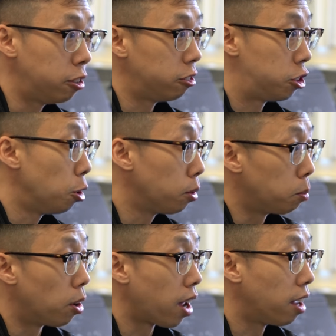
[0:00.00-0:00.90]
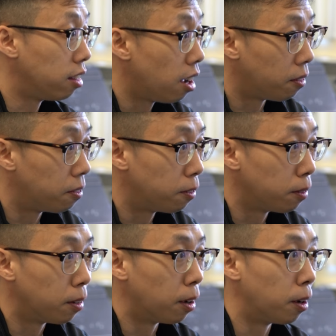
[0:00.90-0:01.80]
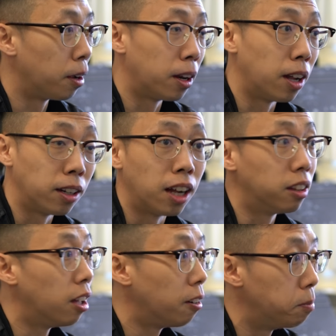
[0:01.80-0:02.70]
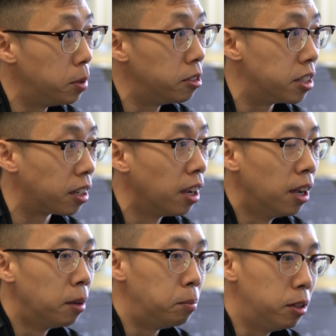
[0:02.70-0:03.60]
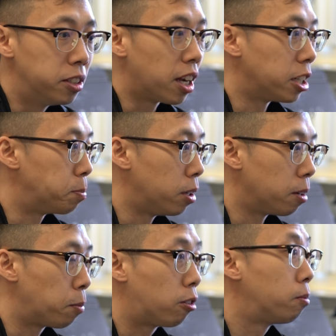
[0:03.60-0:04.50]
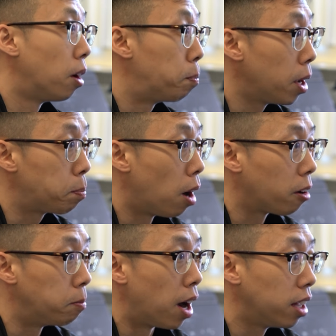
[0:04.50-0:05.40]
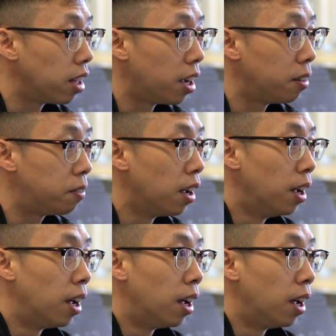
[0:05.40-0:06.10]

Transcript: show them what I love, and I love music. Music has been a big part of my life,